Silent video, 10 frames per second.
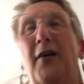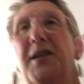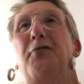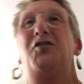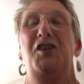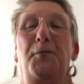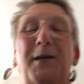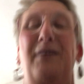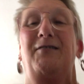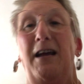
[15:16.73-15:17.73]

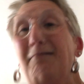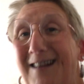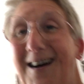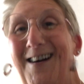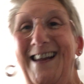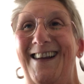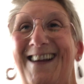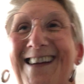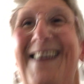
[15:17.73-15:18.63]
YouTuber you don't like